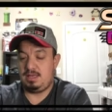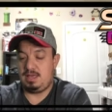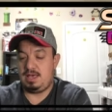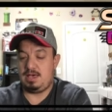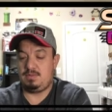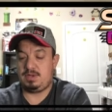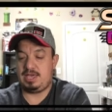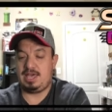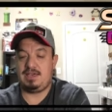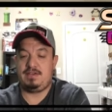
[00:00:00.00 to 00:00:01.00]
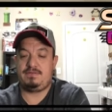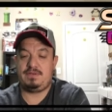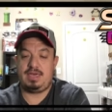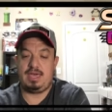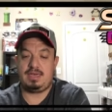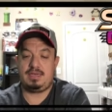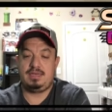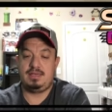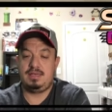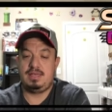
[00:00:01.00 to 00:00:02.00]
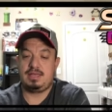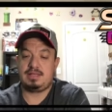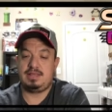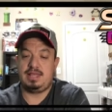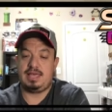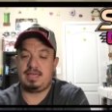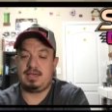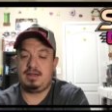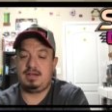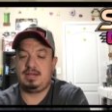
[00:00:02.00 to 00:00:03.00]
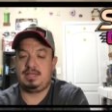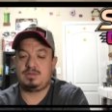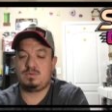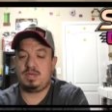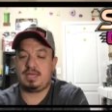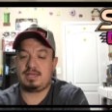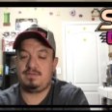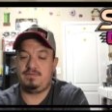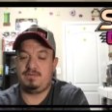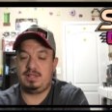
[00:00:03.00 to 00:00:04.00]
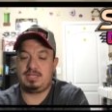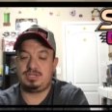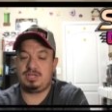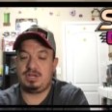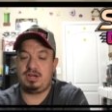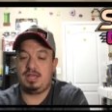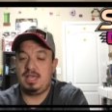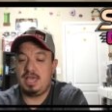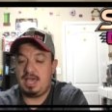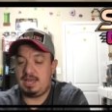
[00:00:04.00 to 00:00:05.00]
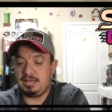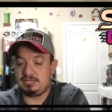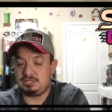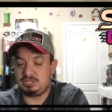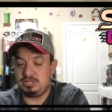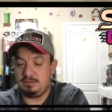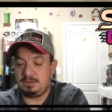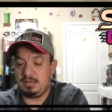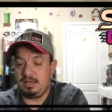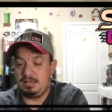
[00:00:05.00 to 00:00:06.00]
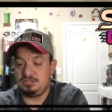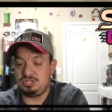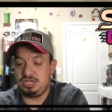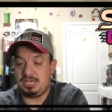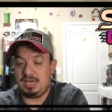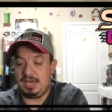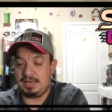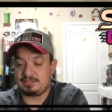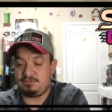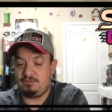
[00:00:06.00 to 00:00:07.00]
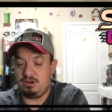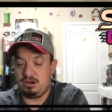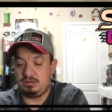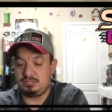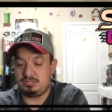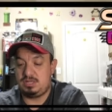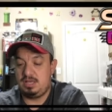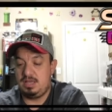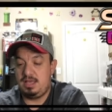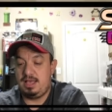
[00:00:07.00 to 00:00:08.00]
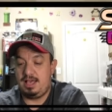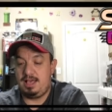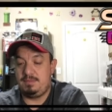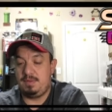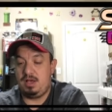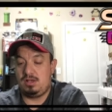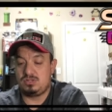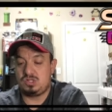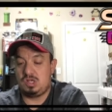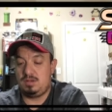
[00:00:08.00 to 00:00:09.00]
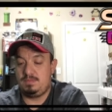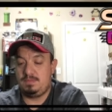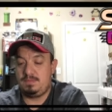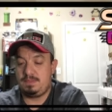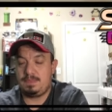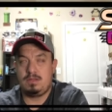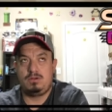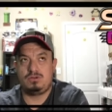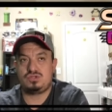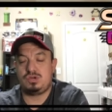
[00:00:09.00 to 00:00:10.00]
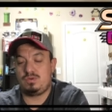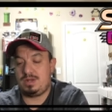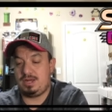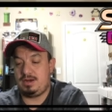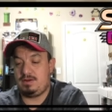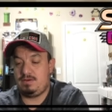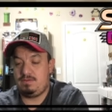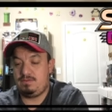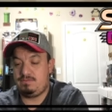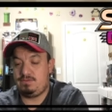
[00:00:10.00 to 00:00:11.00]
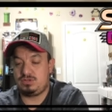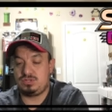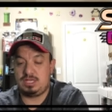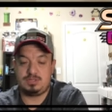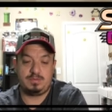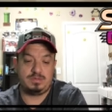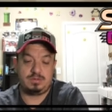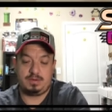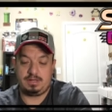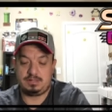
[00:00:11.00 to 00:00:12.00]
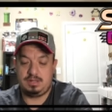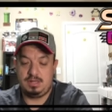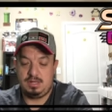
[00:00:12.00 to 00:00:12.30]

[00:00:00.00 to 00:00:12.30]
Uh, we have a Gligar, Litwick, Fletchinder, and a Sylveon GX first. Um, awesome, ultra rare for today's booster box.